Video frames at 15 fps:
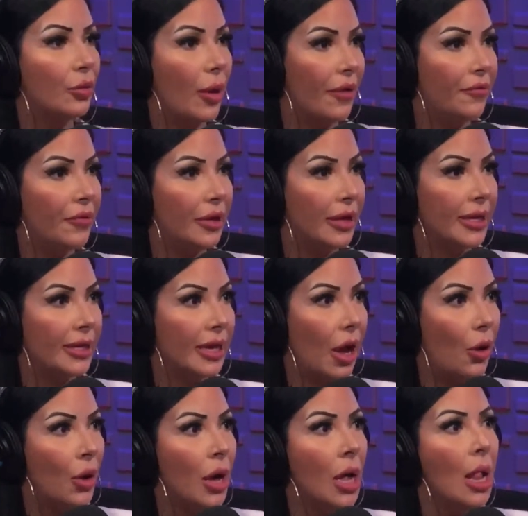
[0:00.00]
rightfully
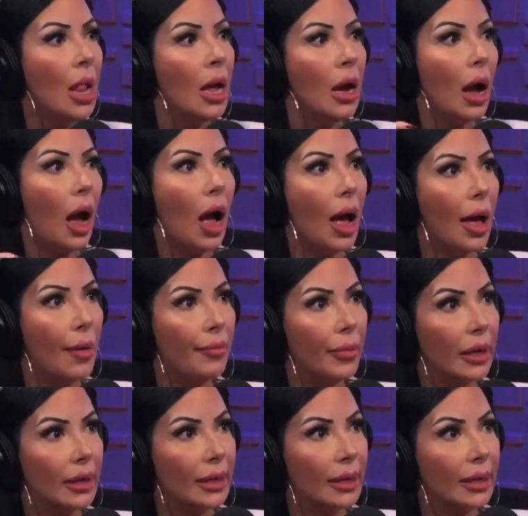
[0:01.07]
so. A